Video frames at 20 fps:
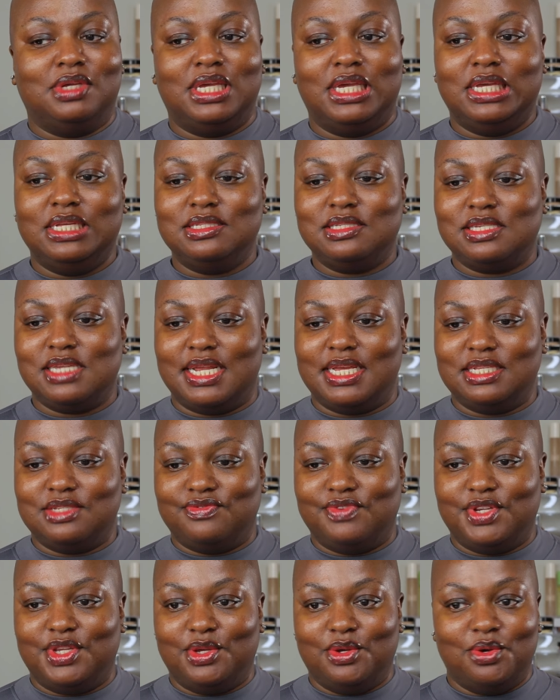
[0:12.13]
In today's
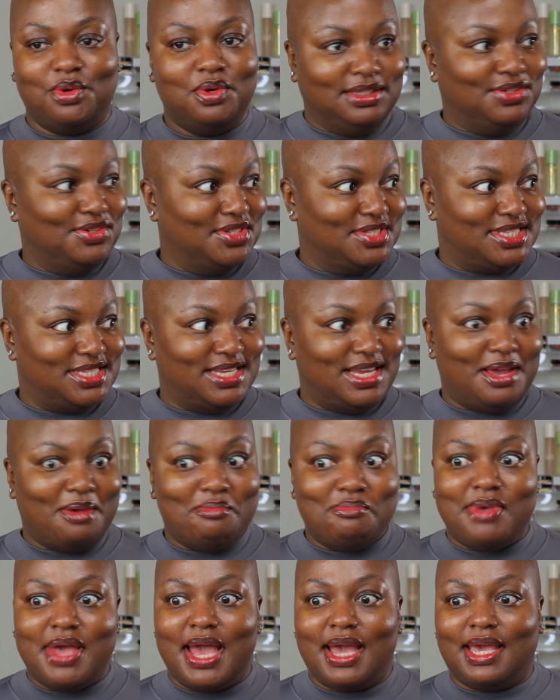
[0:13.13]
video, you can see
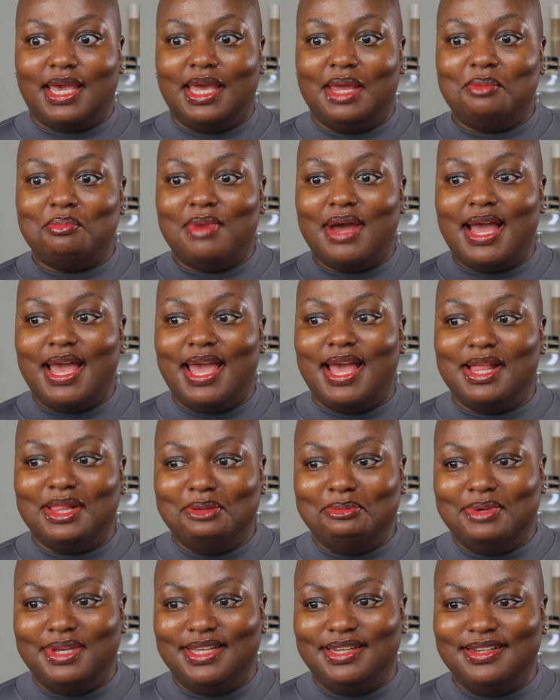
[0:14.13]
I'm back in my
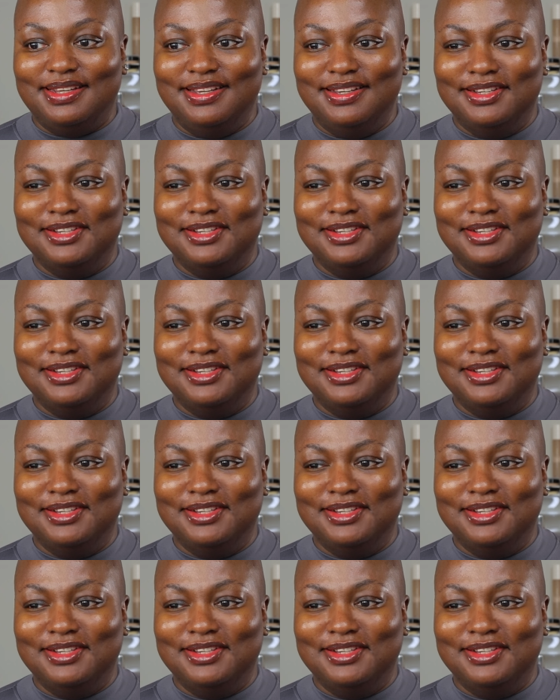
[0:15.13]
element.